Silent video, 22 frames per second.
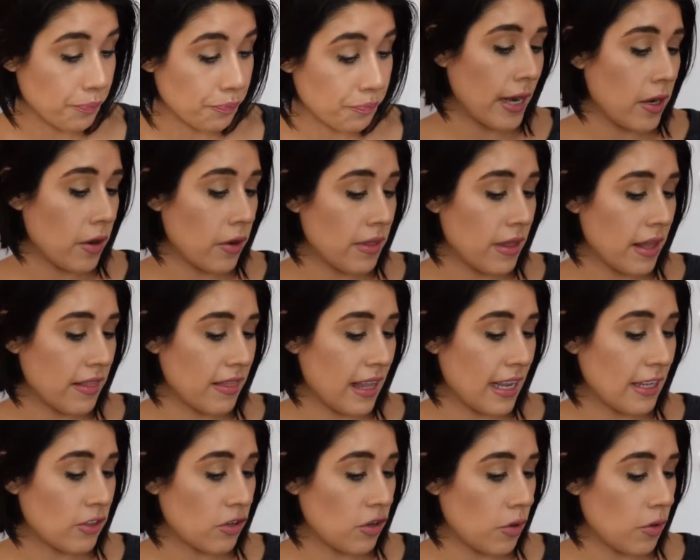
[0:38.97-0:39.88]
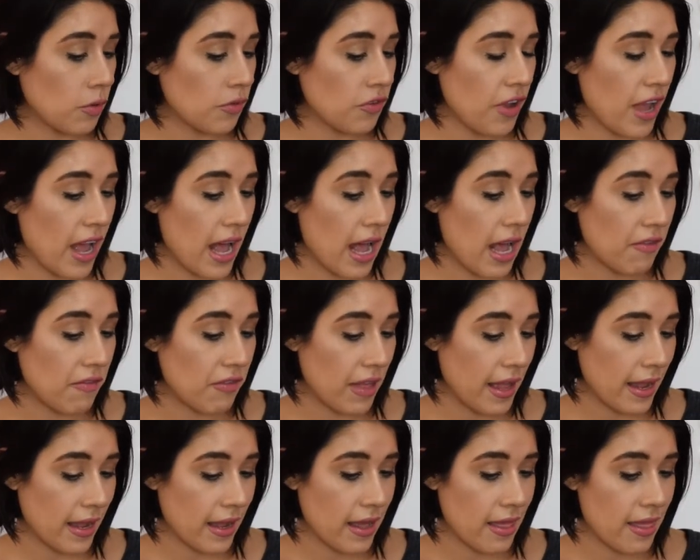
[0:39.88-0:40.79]
I know that they don't have
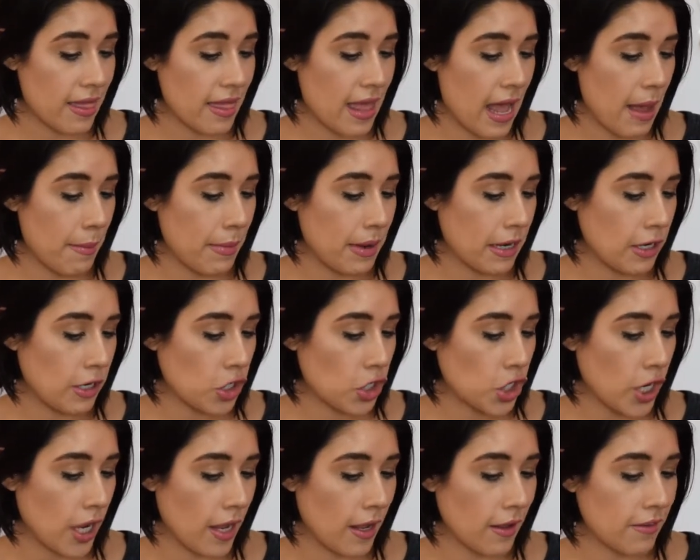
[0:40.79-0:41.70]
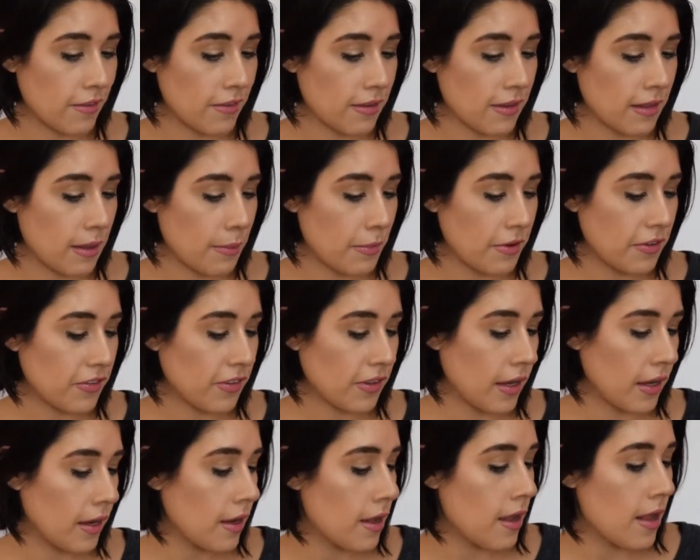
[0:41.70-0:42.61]
like that many shades. Let me
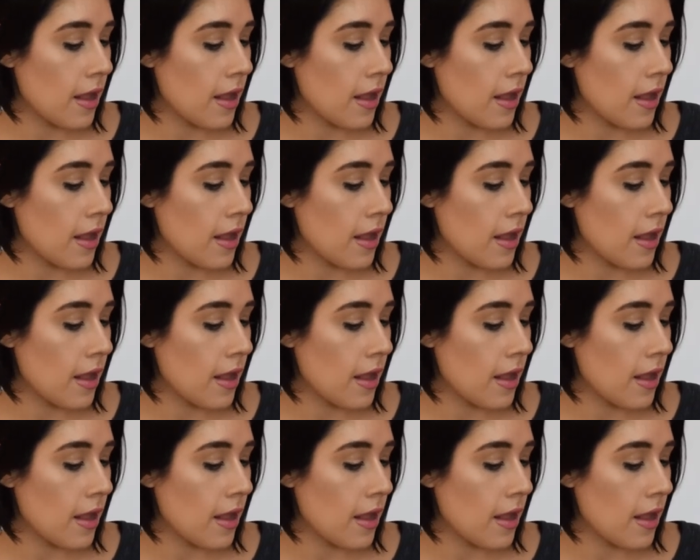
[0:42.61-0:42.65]
see.